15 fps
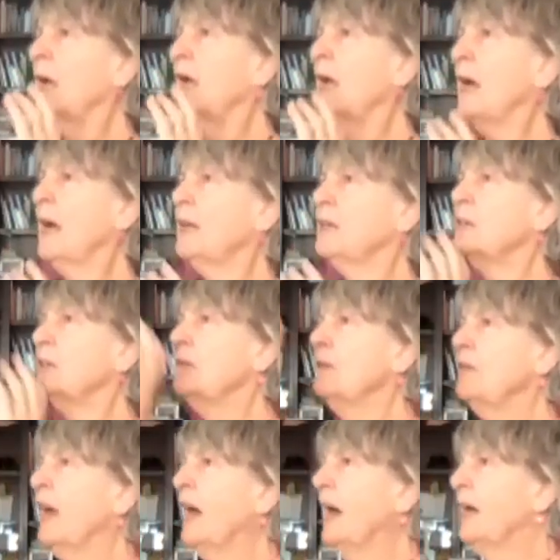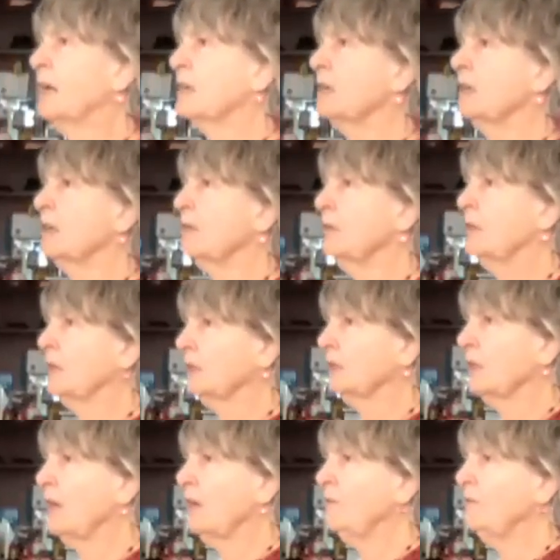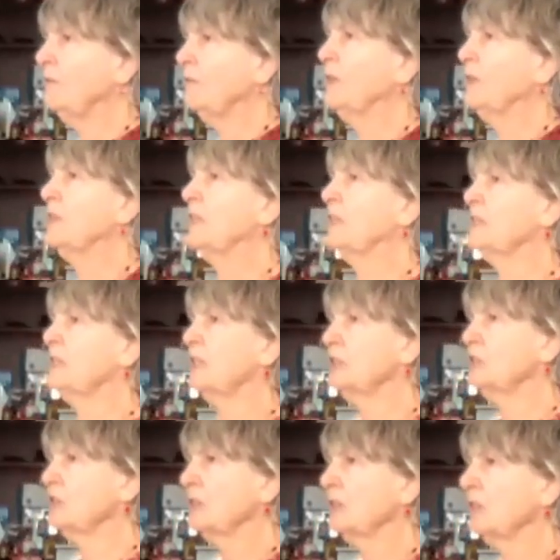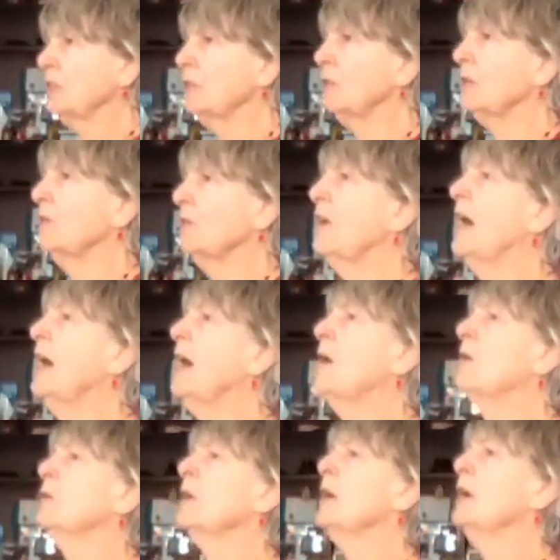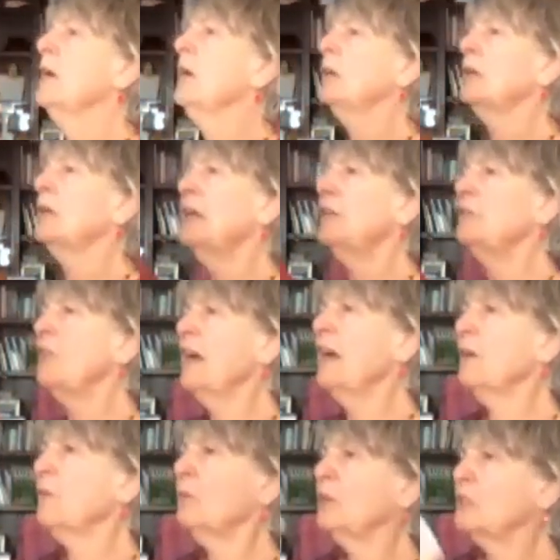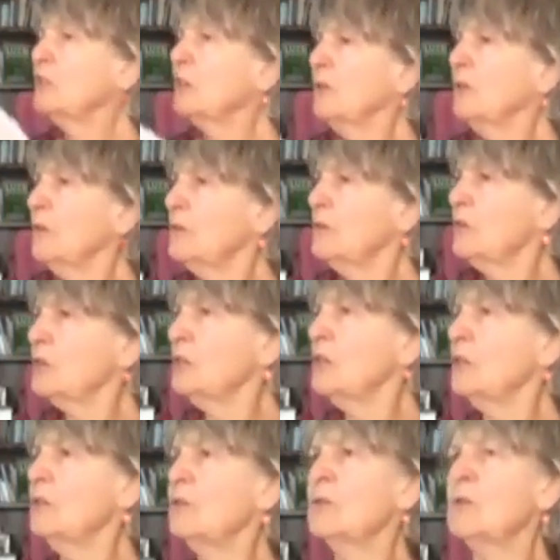And that the love and the attention that you give out, let that return to you,